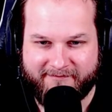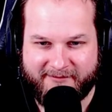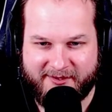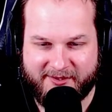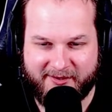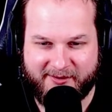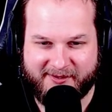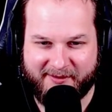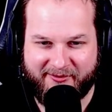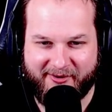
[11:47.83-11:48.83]
She's gonna do
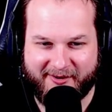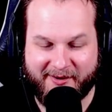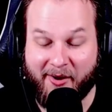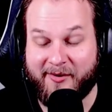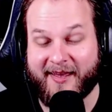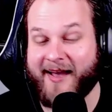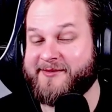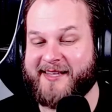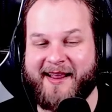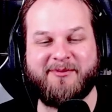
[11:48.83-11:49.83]
some fuck... Okay, I
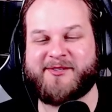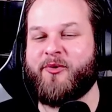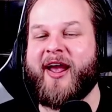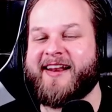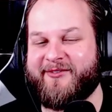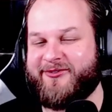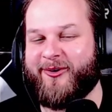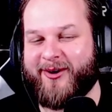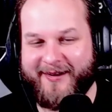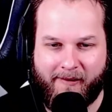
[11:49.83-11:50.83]
was like, I'm just waiting
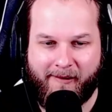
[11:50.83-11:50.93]
for it.